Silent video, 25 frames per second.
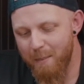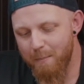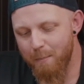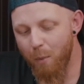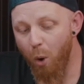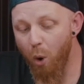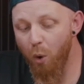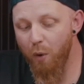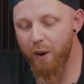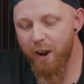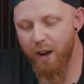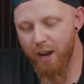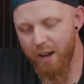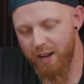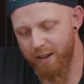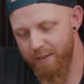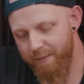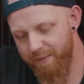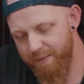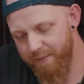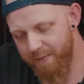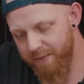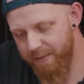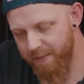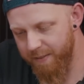Moria.
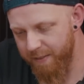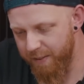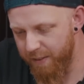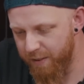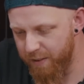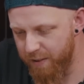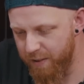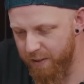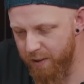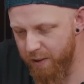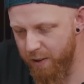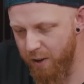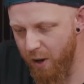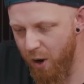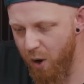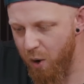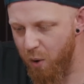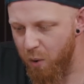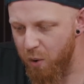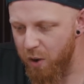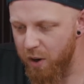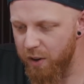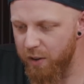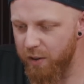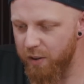
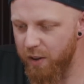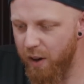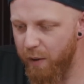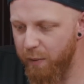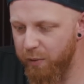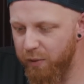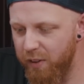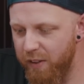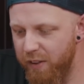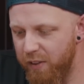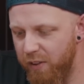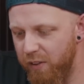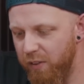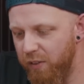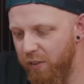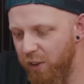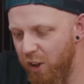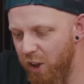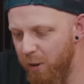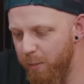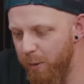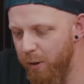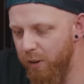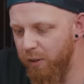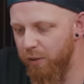So, obviously this is
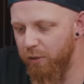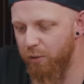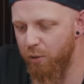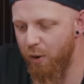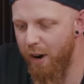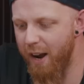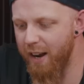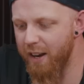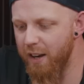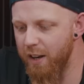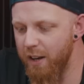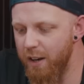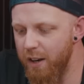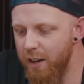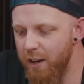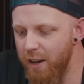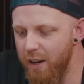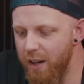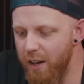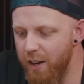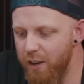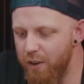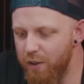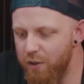Durba's Dragon,